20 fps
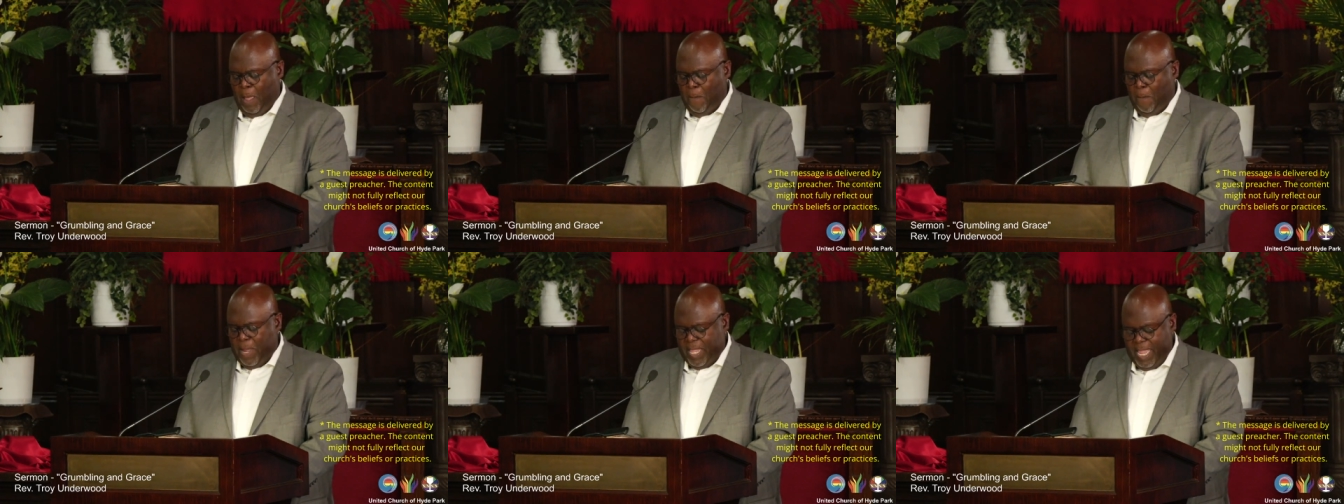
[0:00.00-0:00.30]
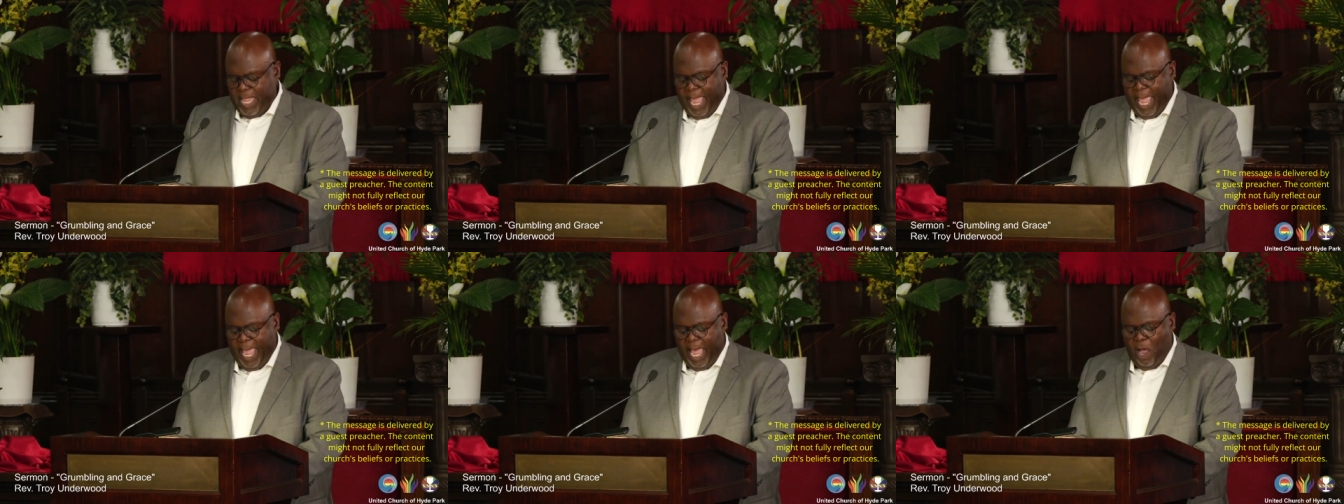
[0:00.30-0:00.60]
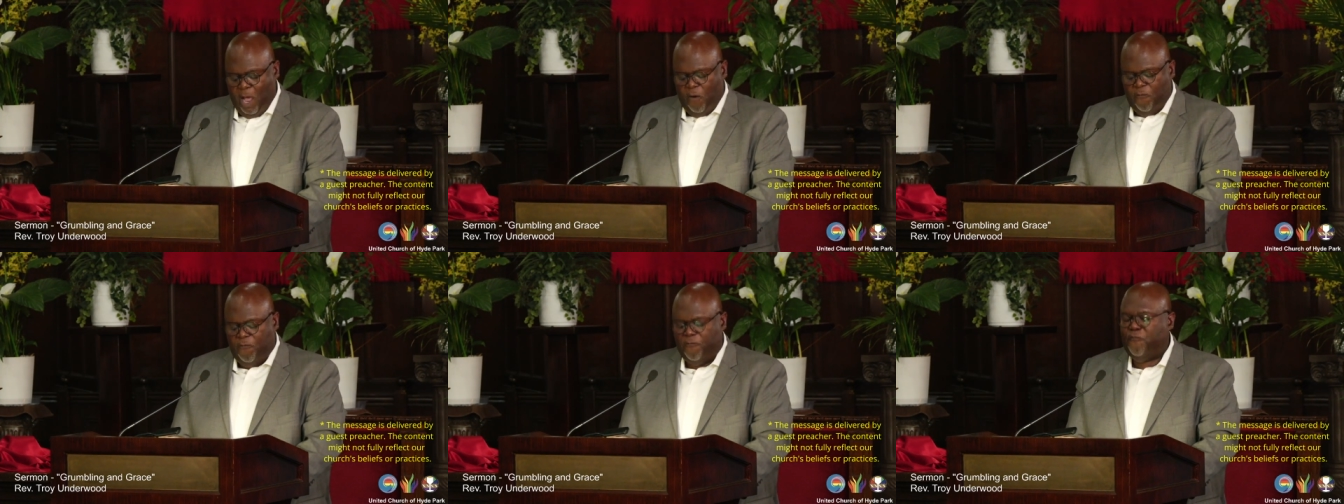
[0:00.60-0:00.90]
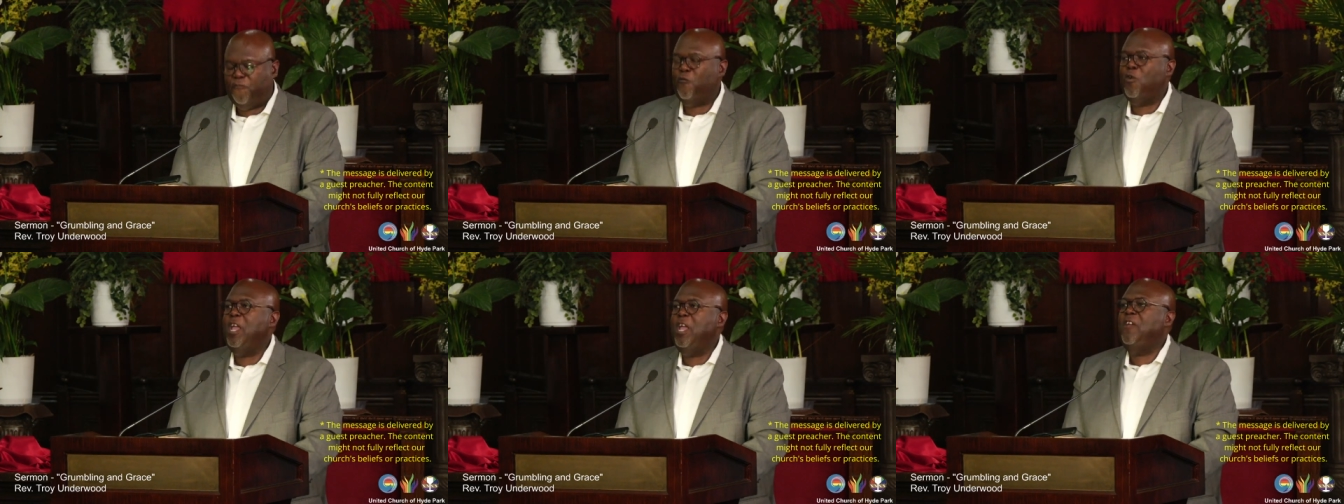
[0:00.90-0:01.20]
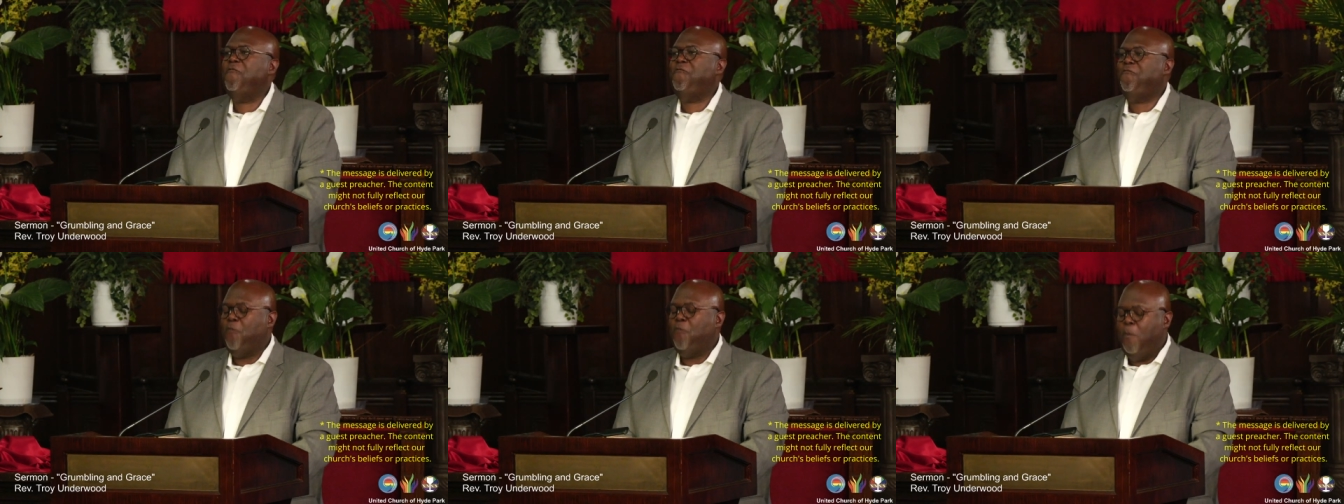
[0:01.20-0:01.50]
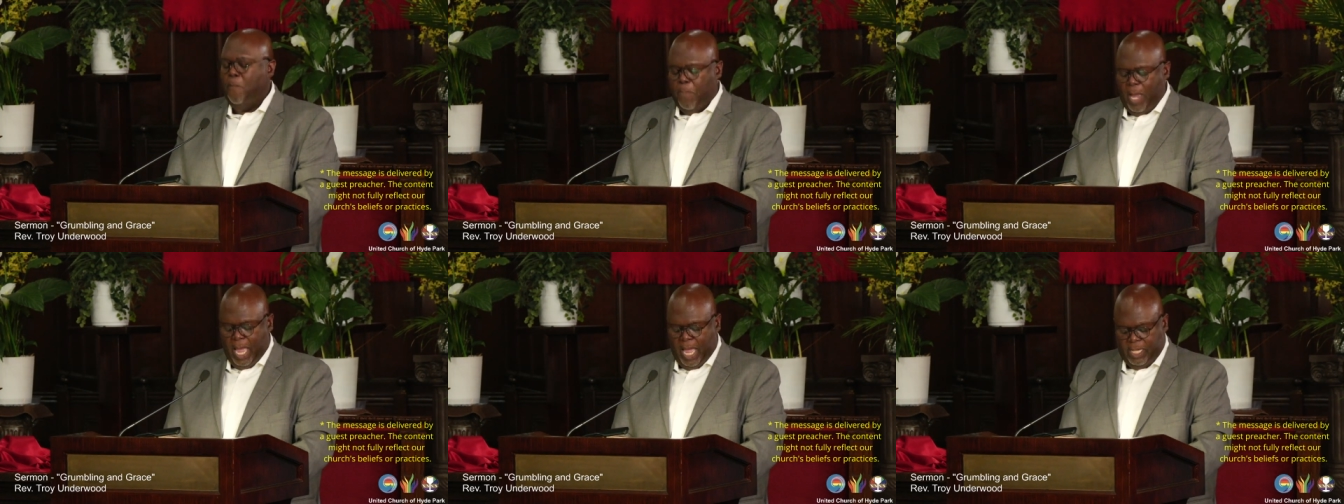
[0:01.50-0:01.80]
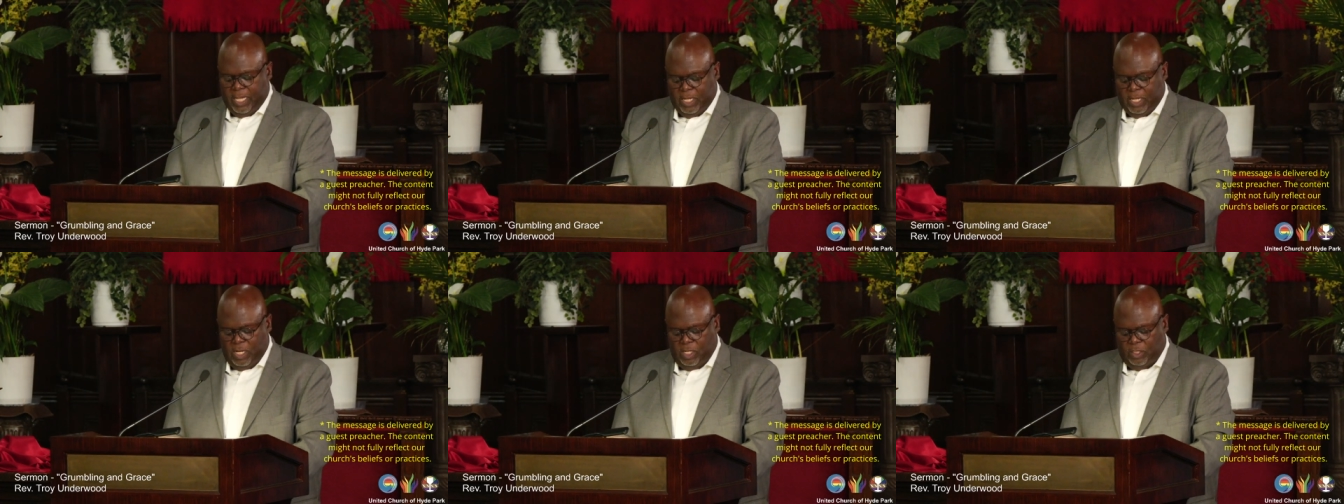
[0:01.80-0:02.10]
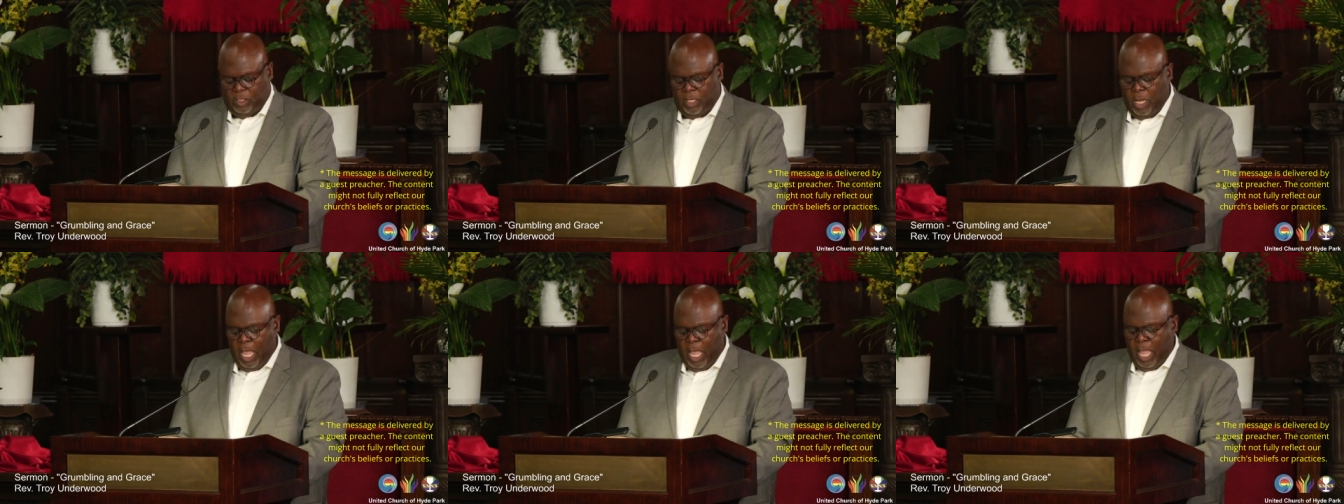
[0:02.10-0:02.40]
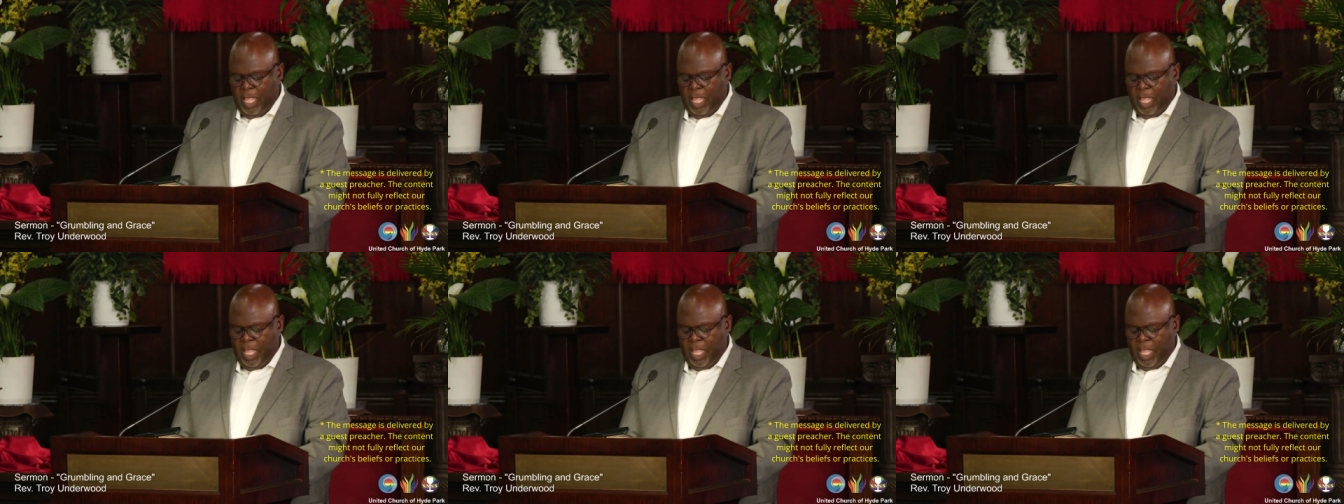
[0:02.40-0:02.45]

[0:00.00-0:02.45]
But now, free from bondage,